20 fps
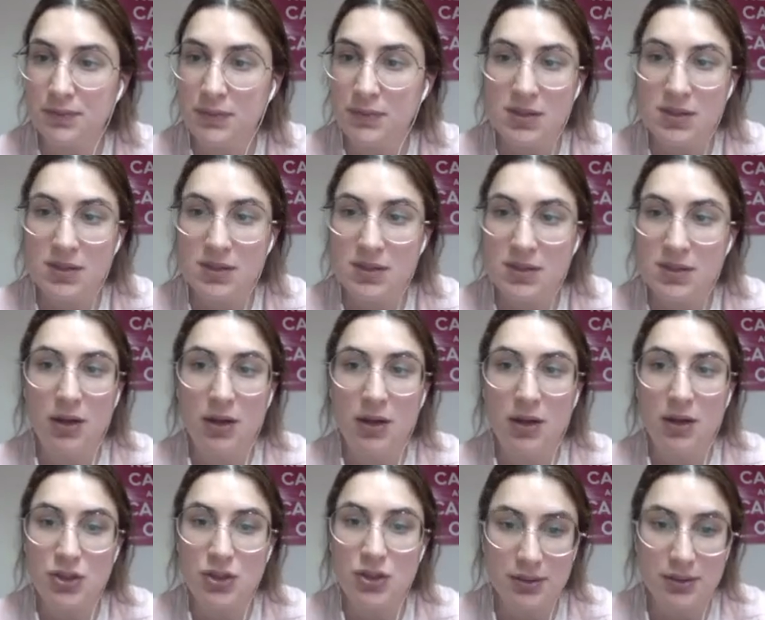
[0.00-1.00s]
Same
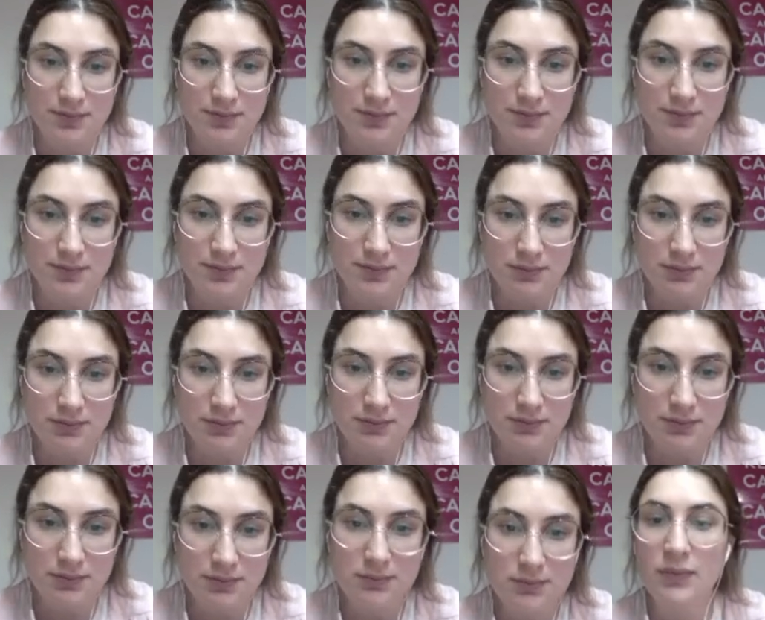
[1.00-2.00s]
logic.
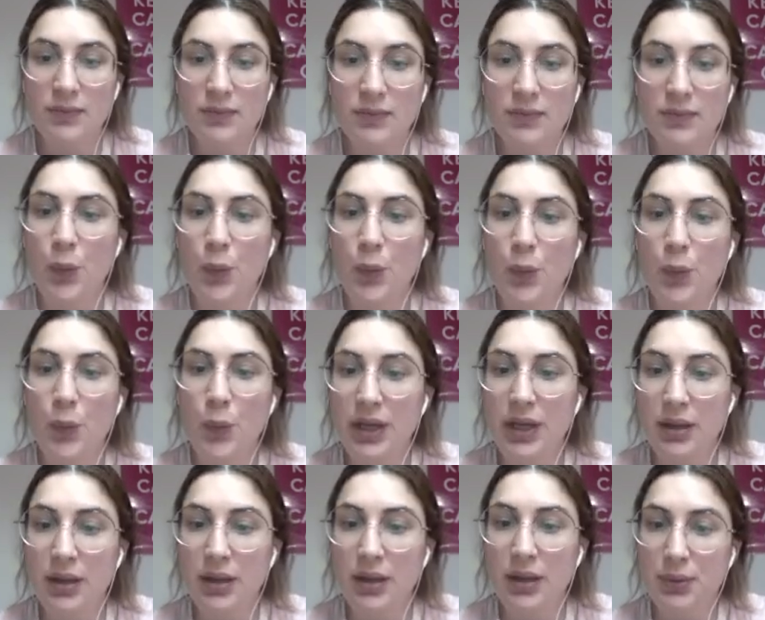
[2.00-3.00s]

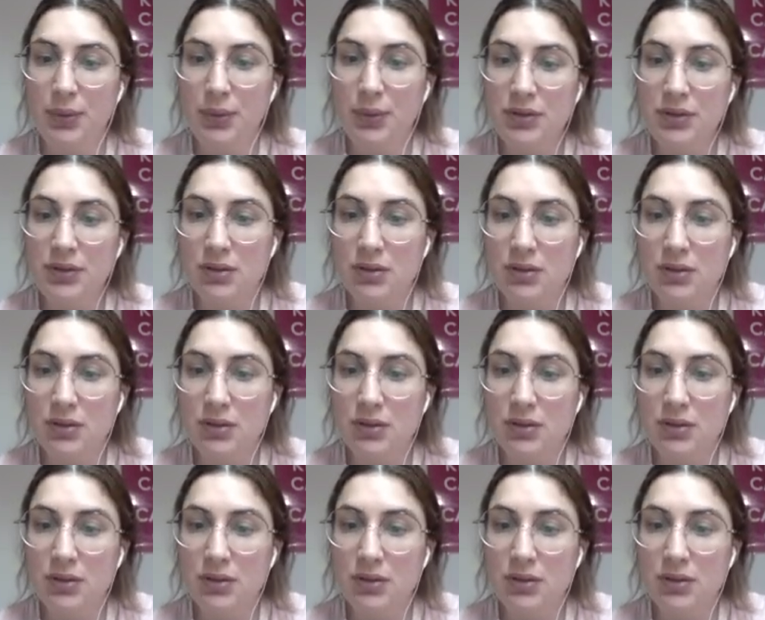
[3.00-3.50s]
We put